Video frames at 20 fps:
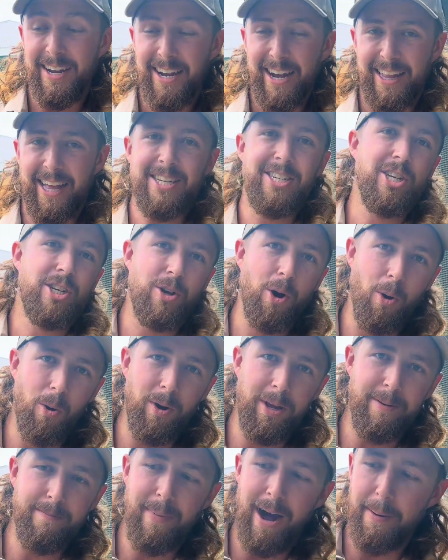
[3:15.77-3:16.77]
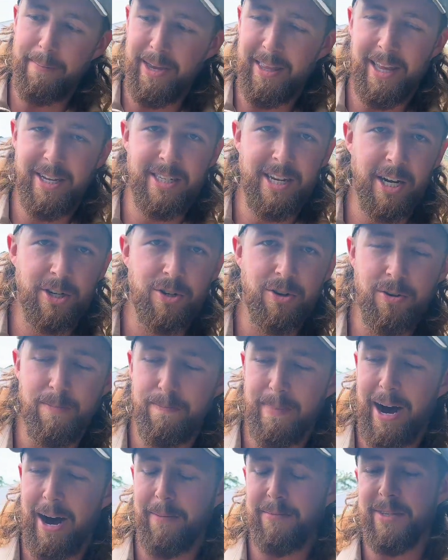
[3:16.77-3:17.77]
And that's just calling mum in. They're such good
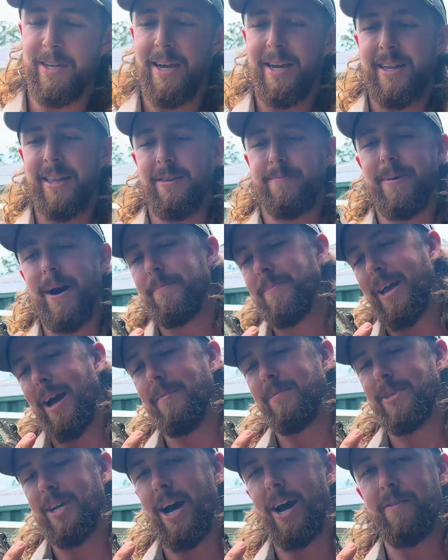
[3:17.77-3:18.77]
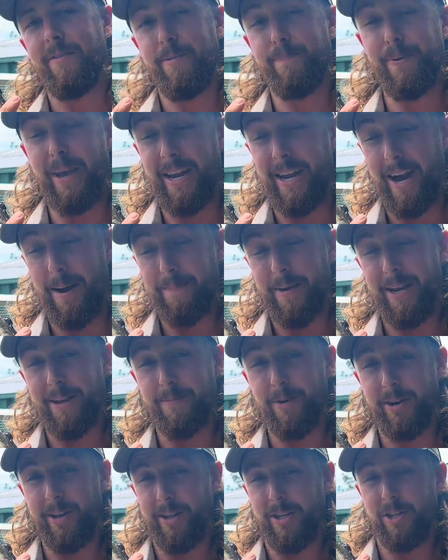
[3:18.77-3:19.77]
mums. The mum comes over to beat up
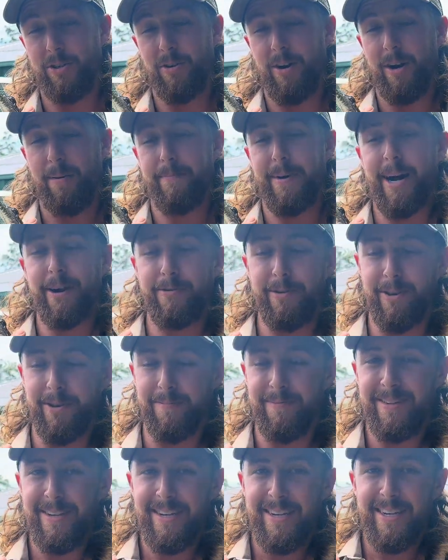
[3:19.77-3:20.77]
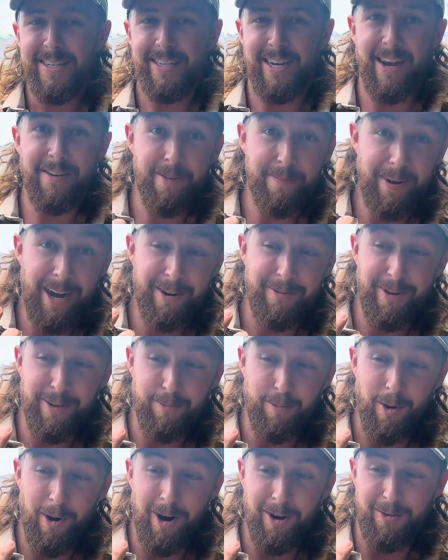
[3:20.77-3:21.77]
anybody that's trying to muck with them. So never muck with
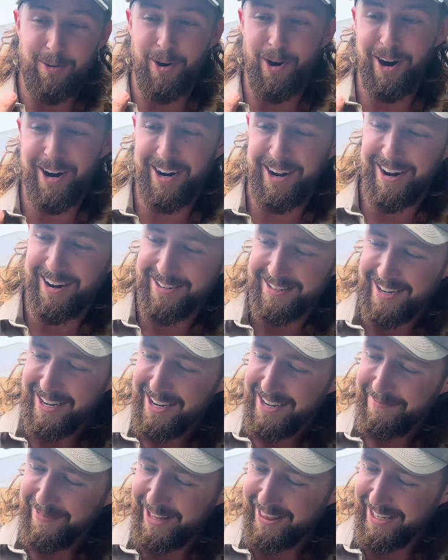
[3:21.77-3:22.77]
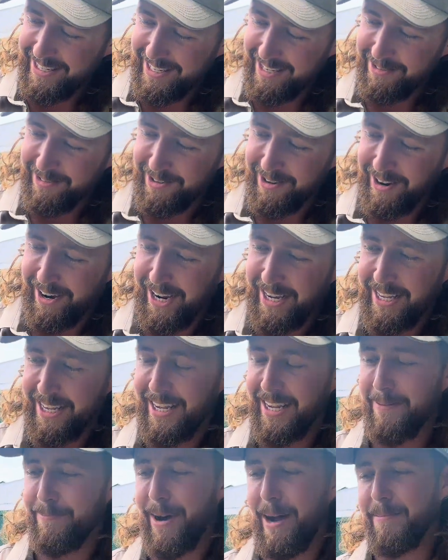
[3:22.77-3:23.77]
wild crocodiles. But this little guy
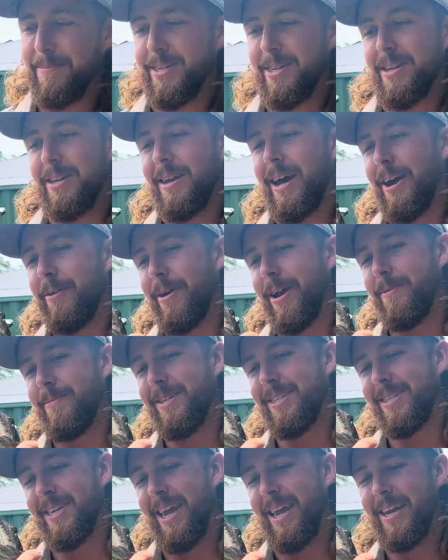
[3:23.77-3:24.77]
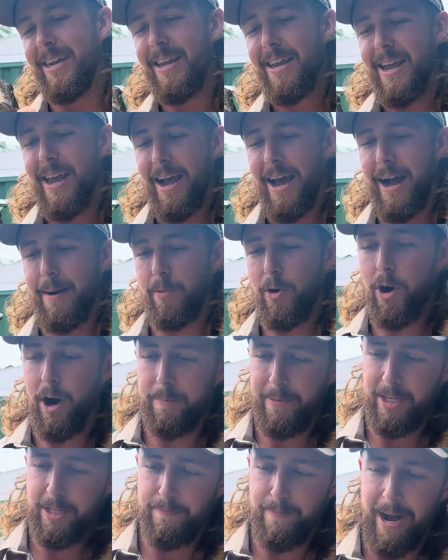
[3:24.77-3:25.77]
here, mum's nowhere to be seen.
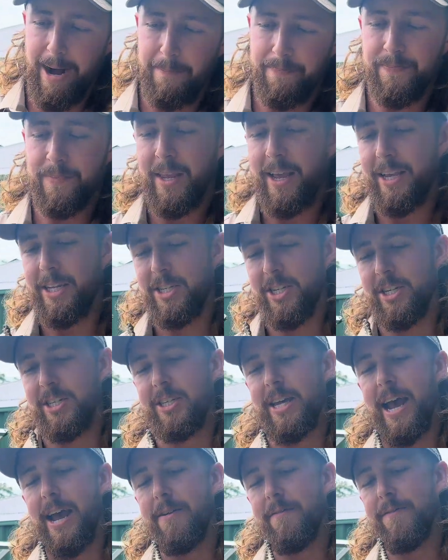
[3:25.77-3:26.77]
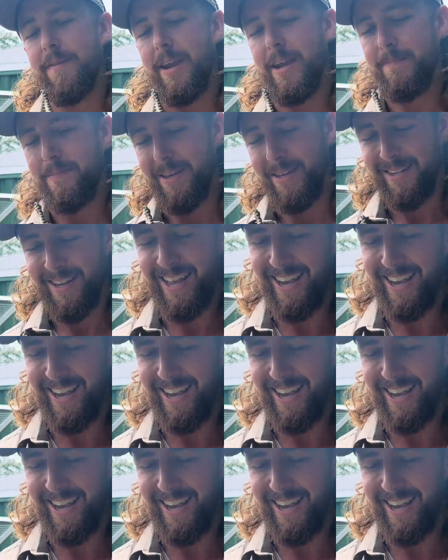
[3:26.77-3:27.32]
I'm his mum. He's just saying, feed me.